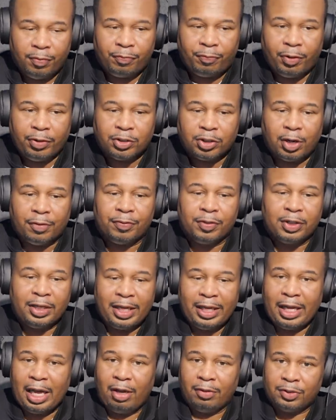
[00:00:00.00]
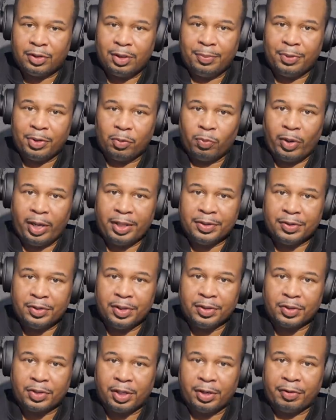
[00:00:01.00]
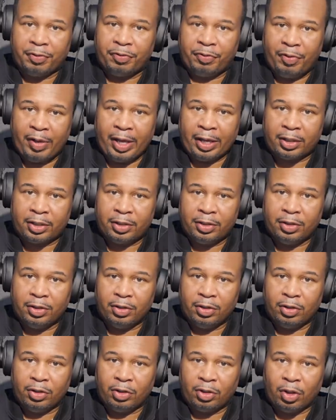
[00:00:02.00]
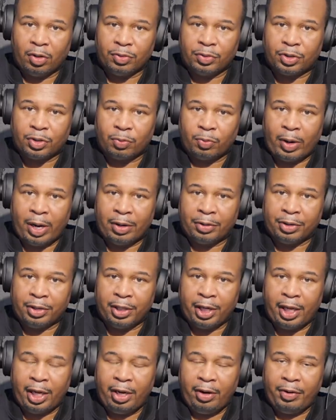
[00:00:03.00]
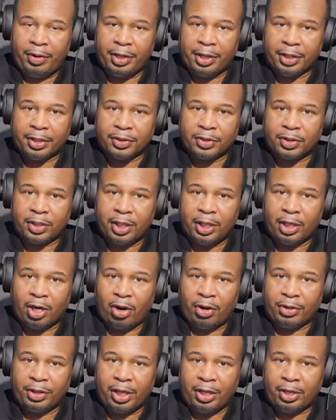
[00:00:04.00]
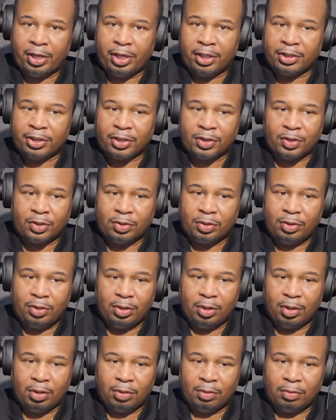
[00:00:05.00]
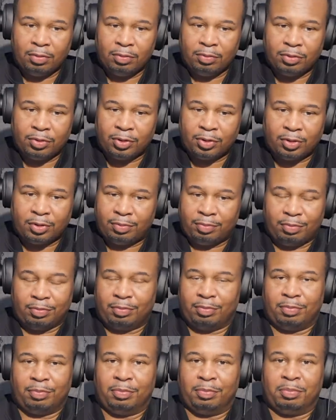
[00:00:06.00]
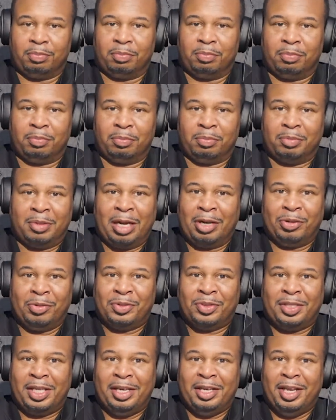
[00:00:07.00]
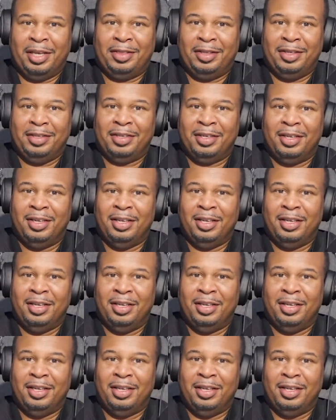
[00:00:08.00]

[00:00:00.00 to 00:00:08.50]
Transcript: First off, lay out some of the ways this could affect those surrounding areas. And are they going to just, you know, just not going to say nothing?